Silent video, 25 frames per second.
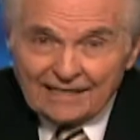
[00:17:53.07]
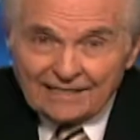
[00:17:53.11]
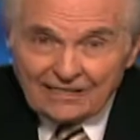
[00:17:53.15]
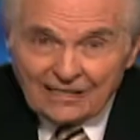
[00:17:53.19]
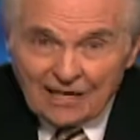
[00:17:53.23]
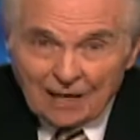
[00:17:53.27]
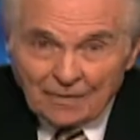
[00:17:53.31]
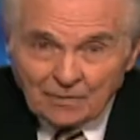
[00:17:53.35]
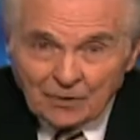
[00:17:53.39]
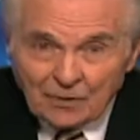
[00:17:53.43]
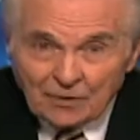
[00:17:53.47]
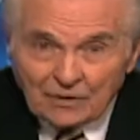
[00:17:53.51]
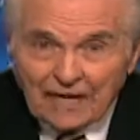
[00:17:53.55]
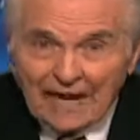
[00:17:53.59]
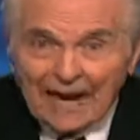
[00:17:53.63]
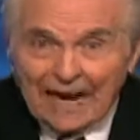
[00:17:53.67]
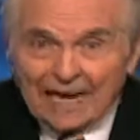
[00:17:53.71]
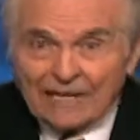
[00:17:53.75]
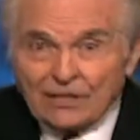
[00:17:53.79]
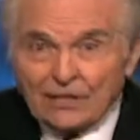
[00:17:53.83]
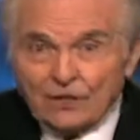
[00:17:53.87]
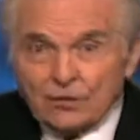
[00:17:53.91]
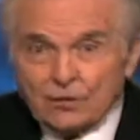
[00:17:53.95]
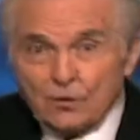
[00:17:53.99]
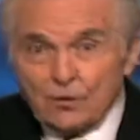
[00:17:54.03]
Chapter
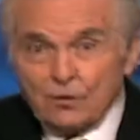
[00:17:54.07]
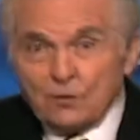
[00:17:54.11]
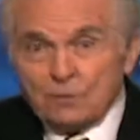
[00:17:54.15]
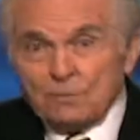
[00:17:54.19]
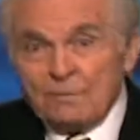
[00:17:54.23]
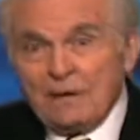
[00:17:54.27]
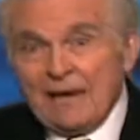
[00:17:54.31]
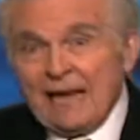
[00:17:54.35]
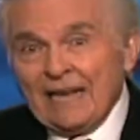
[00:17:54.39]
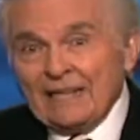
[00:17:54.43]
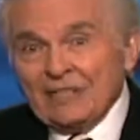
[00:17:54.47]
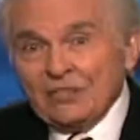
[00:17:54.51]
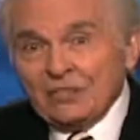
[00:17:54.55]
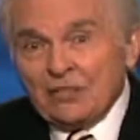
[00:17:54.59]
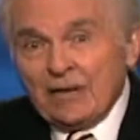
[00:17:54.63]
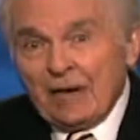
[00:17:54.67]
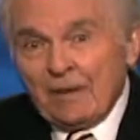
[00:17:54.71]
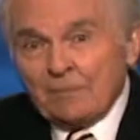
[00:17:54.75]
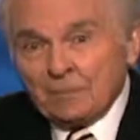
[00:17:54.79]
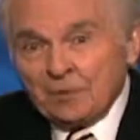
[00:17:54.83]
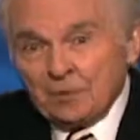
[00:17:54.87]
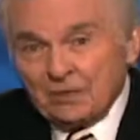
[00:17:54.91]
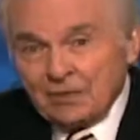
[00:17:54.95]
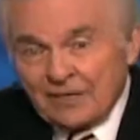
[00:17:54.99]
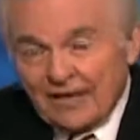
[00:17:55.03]
9, the Jews past.
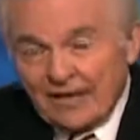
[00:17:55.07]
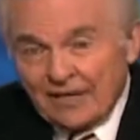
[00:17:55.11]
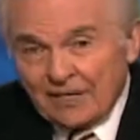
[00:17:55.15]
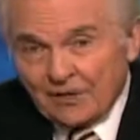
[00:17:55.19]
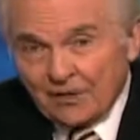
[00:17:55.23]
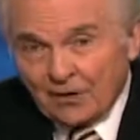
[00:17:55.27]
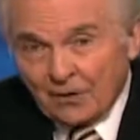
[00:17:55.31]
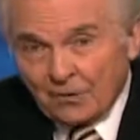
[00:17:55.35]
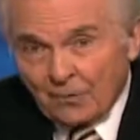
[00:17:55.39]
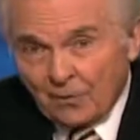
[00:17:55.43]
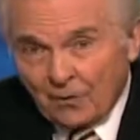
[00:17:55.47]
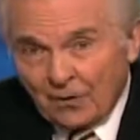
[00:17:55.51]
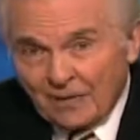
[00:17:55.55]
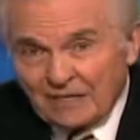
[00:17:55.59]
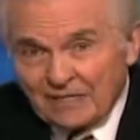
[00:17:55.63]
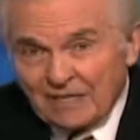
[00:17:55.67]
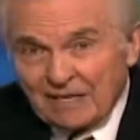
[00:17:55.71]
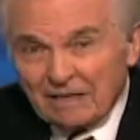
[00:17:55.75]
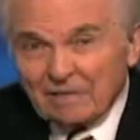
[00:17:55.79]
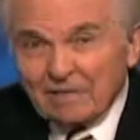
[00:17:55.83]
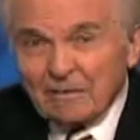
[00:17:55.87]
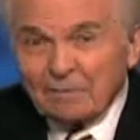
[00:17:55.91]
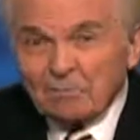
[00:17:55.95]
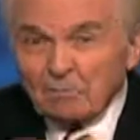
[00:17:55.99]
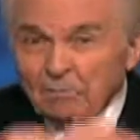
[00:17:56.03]
Chapter 10, they're
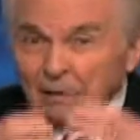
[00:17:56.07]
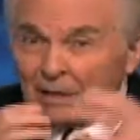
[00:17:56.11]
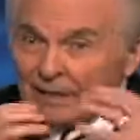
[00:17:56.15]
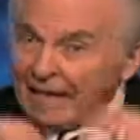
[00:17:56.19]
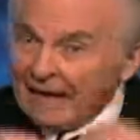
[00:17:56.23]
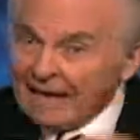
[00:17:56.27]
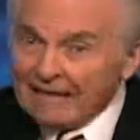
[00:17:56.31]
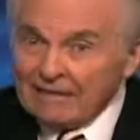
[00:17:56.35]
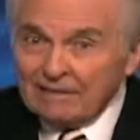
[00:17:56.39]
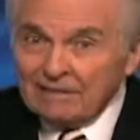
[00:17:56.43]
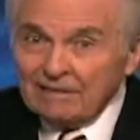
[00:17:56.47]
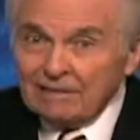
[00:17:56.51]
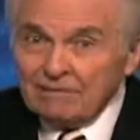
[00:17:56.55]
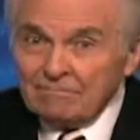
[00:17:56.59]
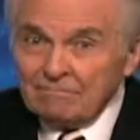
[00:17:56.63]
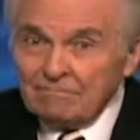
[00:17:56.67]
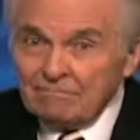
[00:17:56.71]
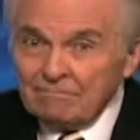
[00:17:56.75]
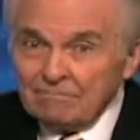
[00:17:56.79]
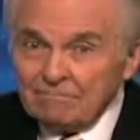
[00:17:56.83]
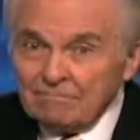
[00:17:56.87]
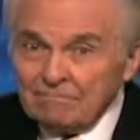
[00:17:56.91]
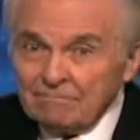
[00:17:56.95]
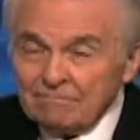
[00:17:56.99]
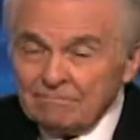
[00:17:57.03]
present, blinded
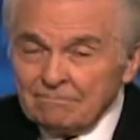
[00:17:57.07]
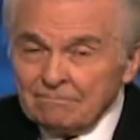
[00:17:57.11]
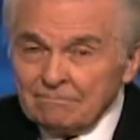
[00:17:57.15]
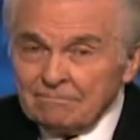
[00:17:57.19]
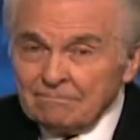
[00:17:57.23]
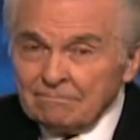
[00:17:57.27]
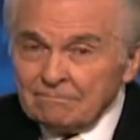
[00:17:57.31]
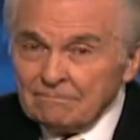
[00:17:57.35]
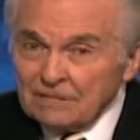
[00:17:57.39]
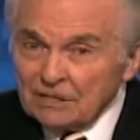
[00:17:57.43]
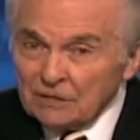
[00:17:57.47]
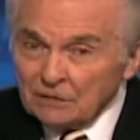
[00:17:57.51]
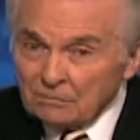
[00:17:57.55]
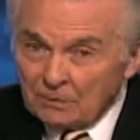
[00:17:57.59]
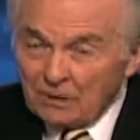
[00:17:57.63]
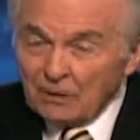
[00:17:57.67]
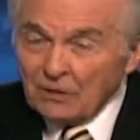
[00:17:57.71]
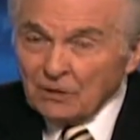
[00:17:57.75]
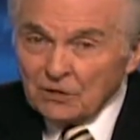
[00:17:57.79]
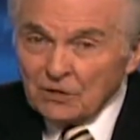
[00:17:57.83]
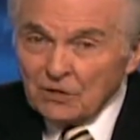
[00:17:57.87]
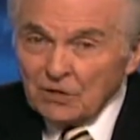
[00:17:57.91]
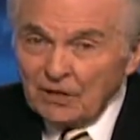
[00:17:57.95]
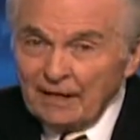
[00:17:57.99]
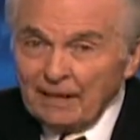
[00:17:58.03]

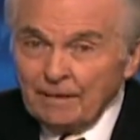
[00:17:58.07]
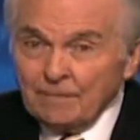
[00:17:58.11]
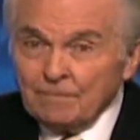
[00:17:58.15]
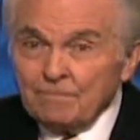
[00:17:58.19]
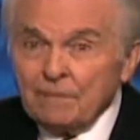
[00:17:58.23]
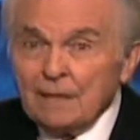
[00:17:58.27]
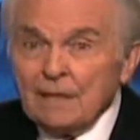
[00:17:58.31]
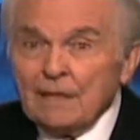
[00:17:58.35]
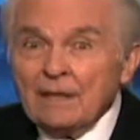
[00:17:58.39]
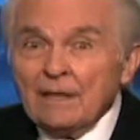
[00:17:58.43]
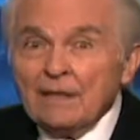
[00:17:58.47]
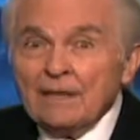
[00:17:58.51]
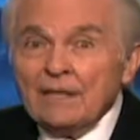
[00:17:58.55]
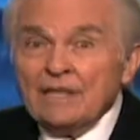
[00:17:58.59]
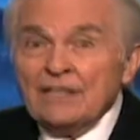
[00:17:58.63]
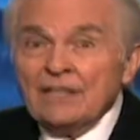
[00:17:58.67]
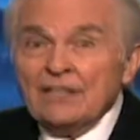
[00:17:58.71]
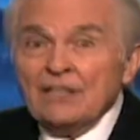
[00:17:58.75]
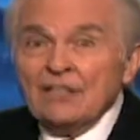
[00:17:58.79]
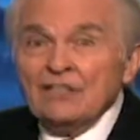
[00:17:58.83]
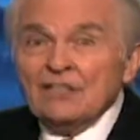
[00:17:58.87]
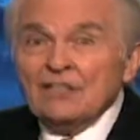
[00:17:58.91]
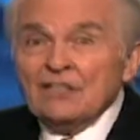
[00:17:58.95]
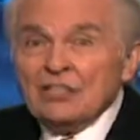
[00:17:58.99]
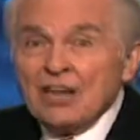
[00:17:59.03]
spiritually.
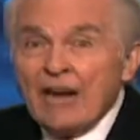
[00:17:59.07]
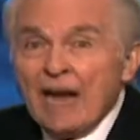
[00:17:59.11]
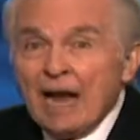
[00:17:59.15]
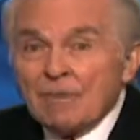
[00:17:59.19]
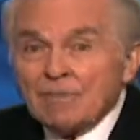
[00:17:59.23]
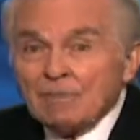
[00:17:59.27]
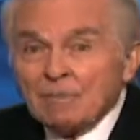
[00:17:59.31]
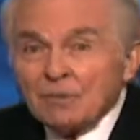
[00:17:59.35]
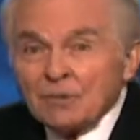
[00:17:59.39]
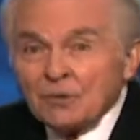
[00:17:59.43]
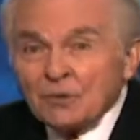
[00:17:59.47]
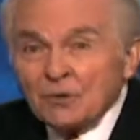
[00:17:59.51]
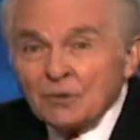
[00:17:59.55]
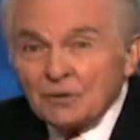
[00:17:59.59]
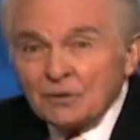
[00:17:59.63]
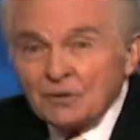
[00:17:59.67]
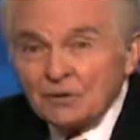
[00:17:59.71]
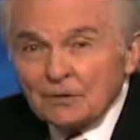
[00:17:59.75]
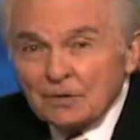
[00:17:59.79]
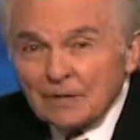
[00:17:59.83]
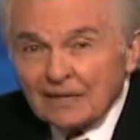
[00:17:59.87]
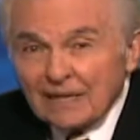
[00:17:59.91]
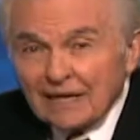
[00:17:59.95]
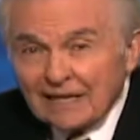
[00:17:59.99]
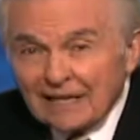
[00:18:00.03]

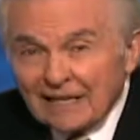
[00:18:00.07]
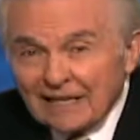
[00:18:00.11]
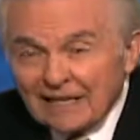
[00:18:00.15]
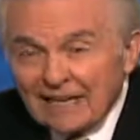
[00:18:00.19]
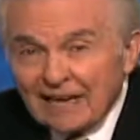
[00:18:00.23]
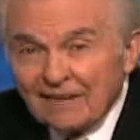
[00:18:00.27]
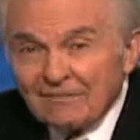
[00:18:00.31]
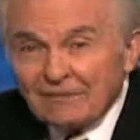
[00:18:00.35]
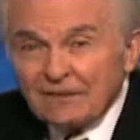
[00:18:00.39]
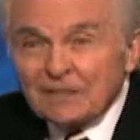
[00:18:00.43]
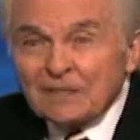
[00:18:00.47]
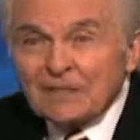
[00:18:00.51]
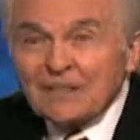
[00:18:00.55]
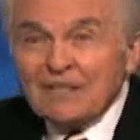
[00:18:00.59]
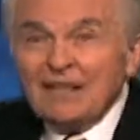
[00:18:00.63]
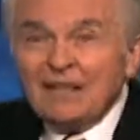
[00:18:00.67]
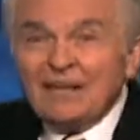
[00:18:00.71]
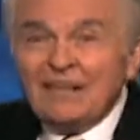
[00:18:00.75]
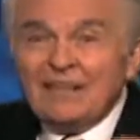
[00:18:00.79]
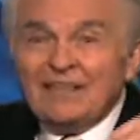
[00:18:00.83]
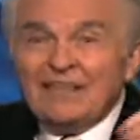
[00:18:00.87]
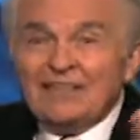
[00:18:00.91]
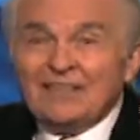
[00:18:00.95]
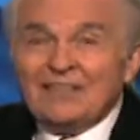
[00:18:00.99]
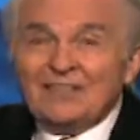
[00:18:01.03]
Chapter 11,
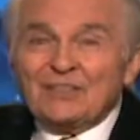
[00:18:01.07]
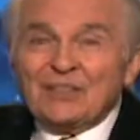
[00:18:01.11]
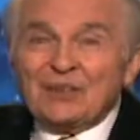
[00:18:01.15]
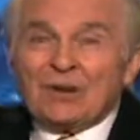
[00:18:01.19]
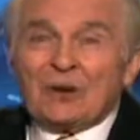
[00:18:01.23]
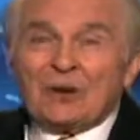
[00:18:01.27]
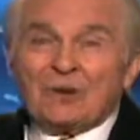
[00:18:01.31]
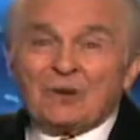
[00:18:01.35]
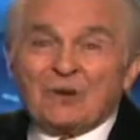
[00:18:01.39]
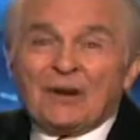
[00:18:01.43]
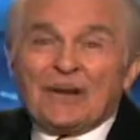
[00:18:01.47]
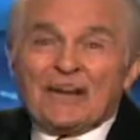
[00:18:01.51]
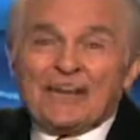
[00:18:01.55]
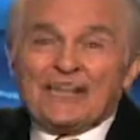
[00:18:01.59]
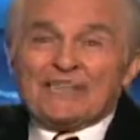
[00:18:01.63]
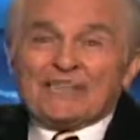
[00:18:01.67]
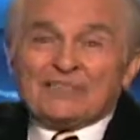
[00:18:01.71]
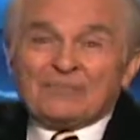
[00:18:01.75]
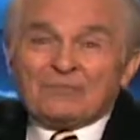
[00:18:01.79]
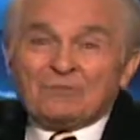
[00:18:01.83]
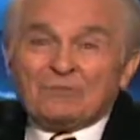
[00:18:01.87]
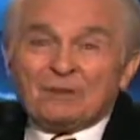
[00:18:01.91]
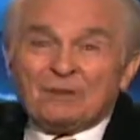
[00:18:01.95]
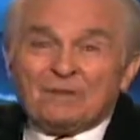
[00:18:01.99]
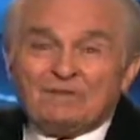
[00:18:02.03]
the great
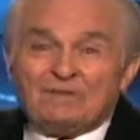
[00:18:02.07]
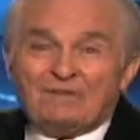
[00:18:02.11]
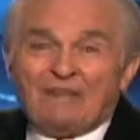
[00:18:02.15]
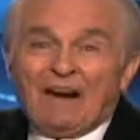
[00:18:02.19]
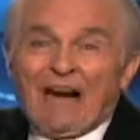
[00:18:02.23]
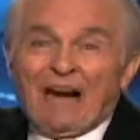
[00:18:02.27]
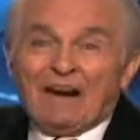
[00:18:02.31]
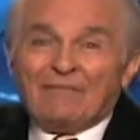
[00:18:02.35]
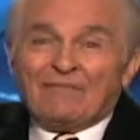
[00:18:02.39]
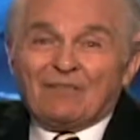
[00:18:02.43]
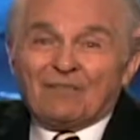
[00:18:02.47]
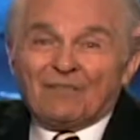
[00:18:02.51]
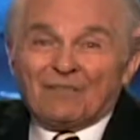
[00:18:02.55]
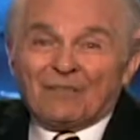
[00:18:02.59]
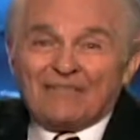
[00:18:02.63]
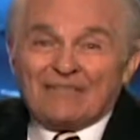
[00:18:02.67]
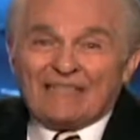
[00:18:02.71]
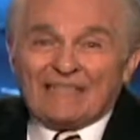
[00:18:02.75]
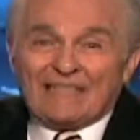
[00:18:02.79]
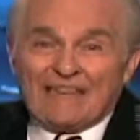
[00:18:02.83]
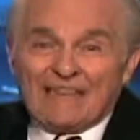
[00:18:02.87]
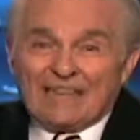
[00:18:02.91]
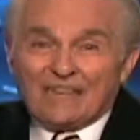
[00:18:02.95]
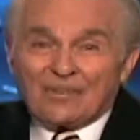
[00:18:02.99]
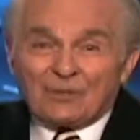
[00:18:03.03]
revival
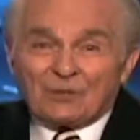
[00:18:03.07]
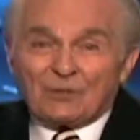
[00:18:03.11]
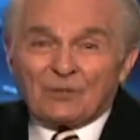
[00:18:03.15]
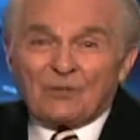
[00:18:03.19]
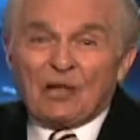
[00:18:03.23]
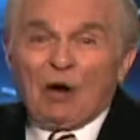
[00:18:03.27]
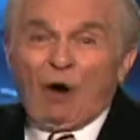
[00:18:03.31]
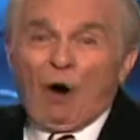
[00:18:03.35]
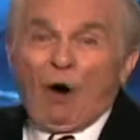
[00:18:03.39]
in history.